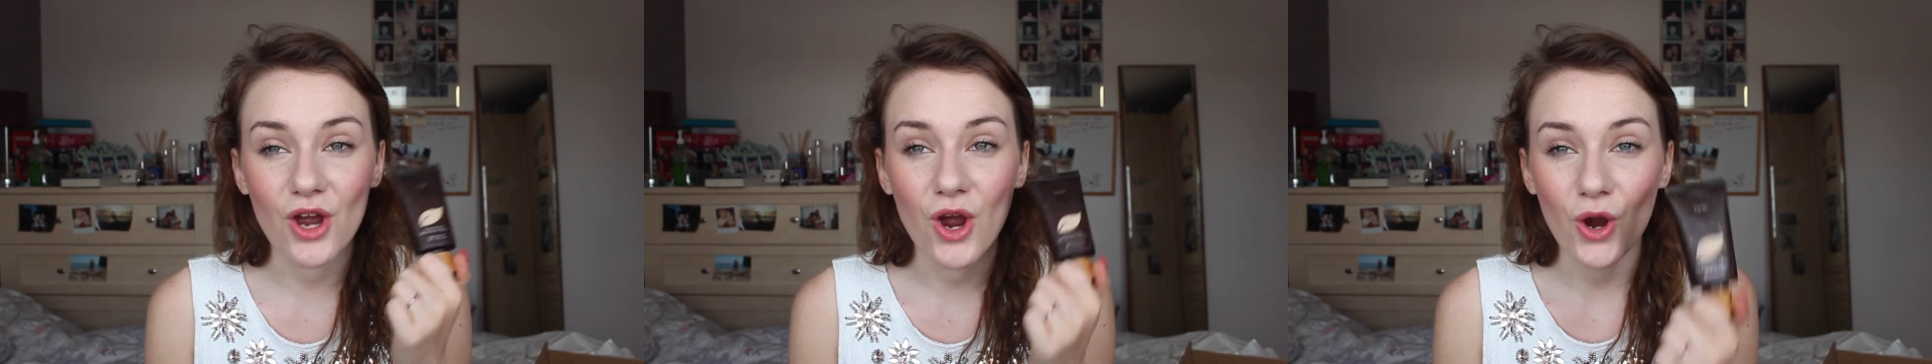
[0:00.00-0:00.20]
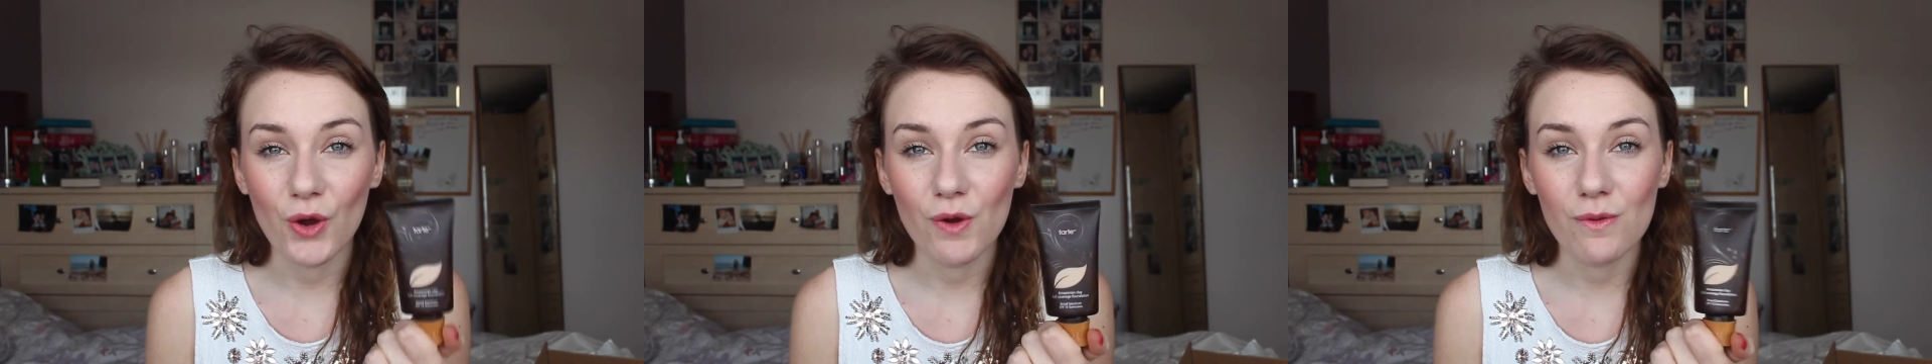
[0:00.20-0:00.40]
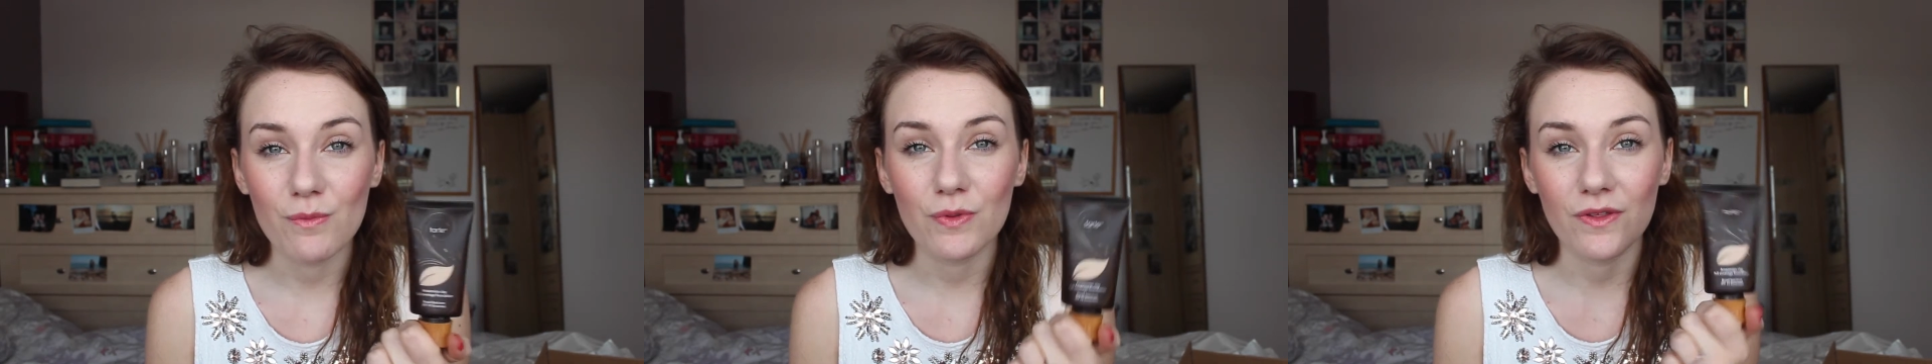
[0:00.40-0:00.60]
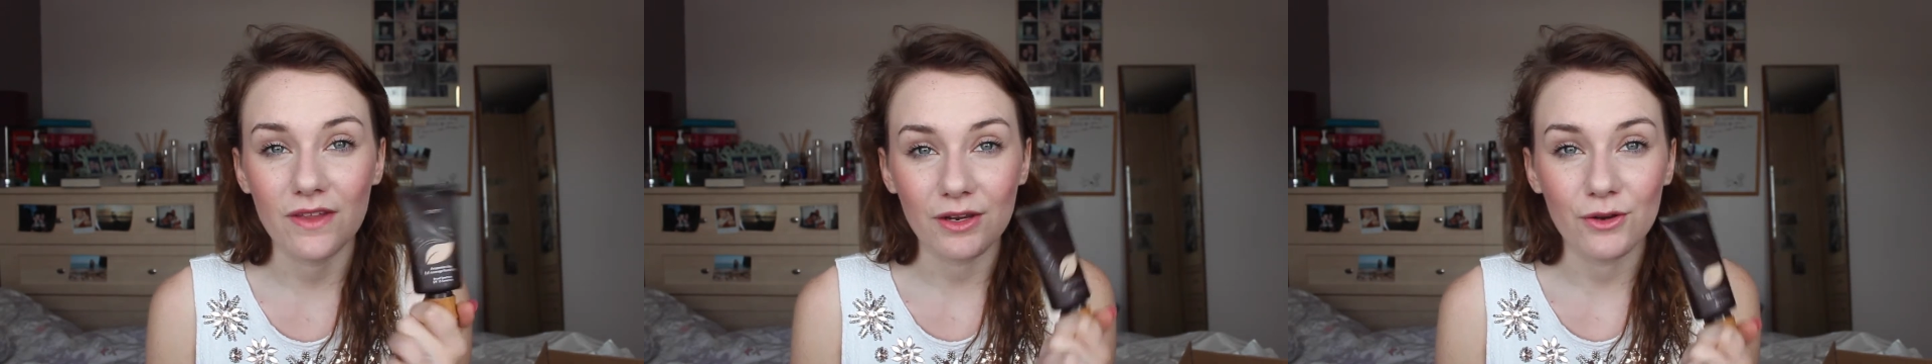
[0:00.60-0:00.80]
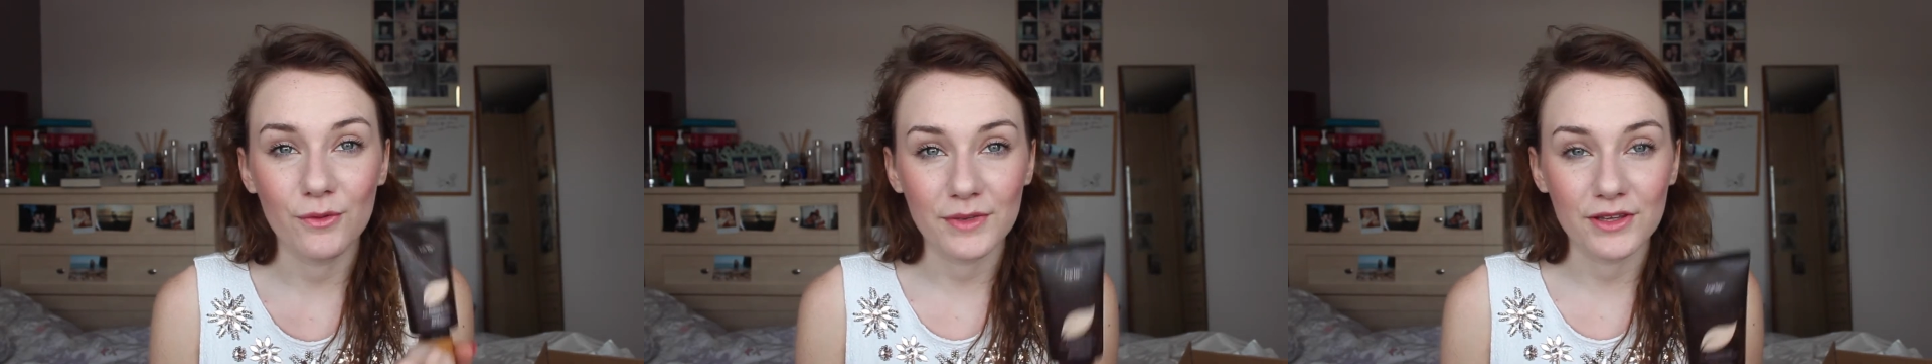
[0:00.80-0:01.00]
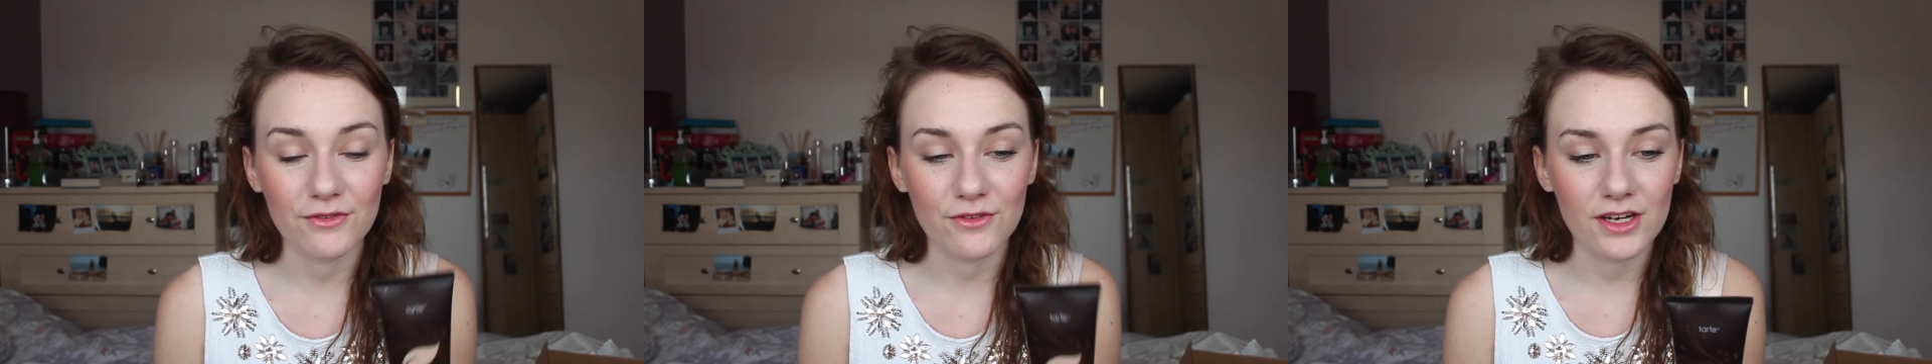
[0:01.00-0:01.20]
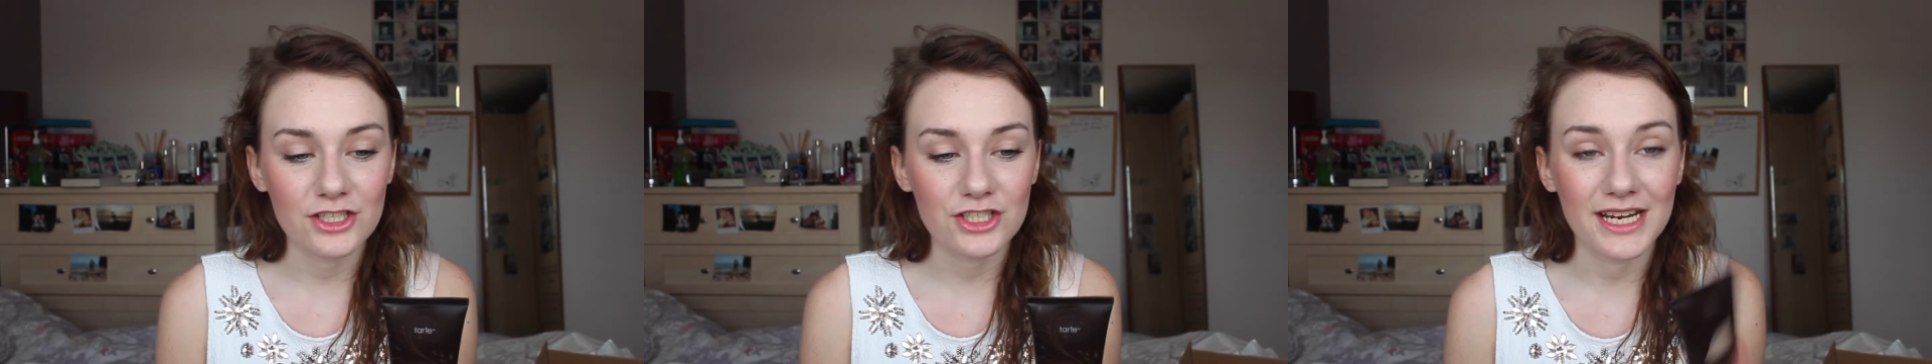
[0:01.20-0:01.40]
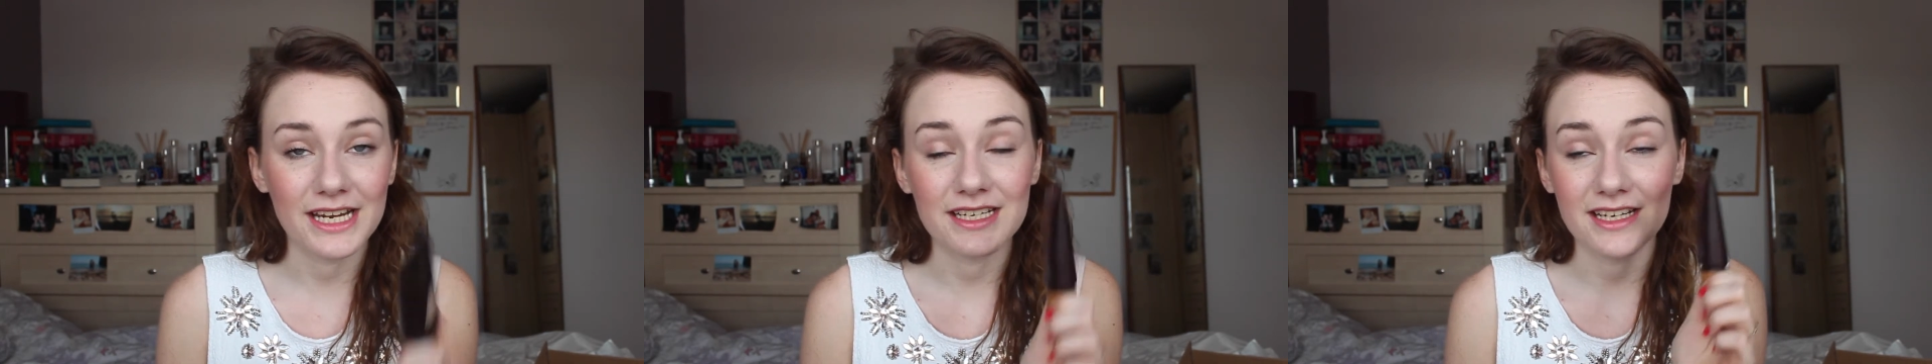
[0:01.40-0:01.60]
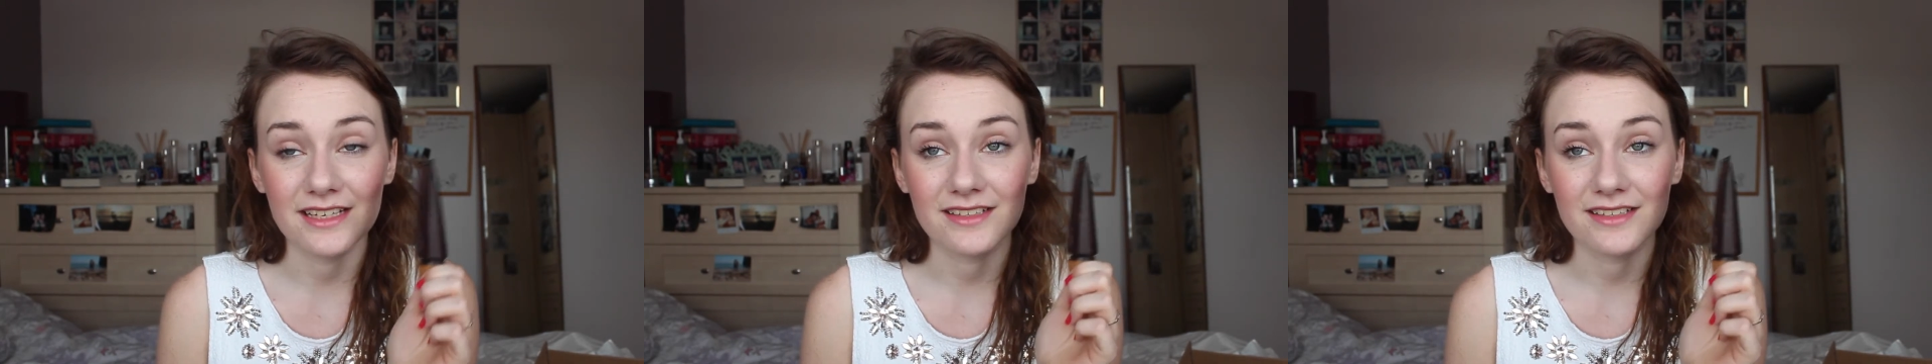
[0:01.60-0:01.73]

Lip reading: hope that they got me the right shade,